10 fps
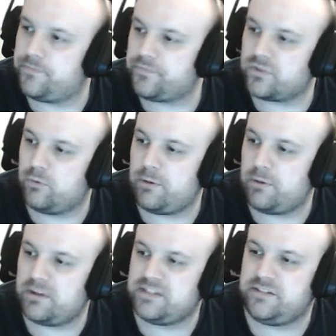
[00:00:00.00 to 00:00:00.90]
we want
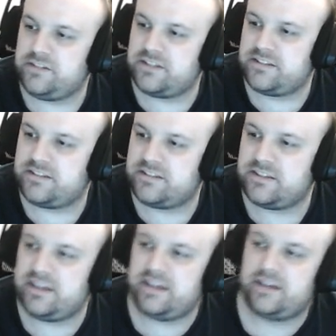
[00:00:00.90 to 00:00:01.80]
to do this
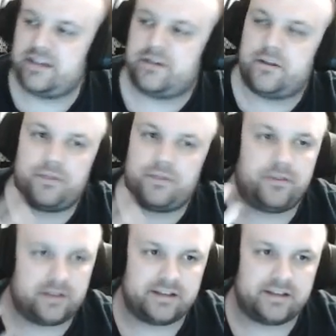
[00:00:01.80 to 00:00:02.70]
in,
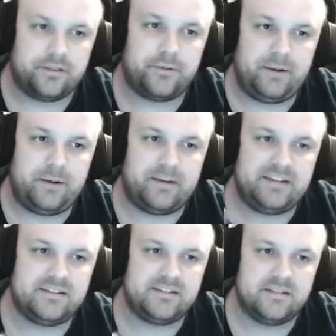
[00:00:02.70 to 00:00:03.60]
again, 3
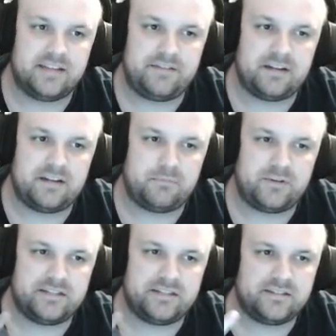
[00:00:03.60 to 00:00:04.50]
ways: left
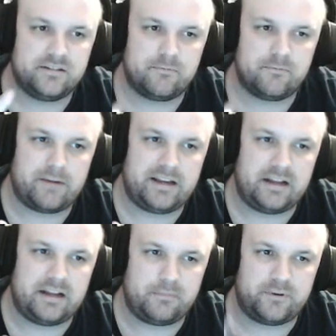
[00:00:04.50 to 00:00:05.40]
endpoints, right
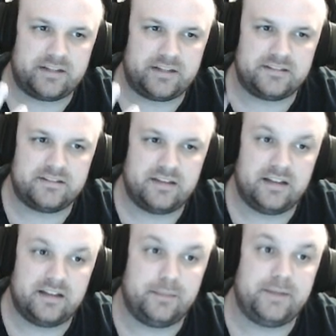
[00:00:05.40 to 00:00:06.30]
endpoints, and the
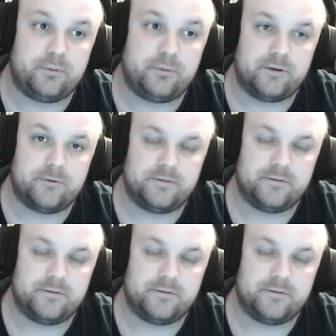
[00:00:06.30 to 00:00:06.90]
midpoint rule.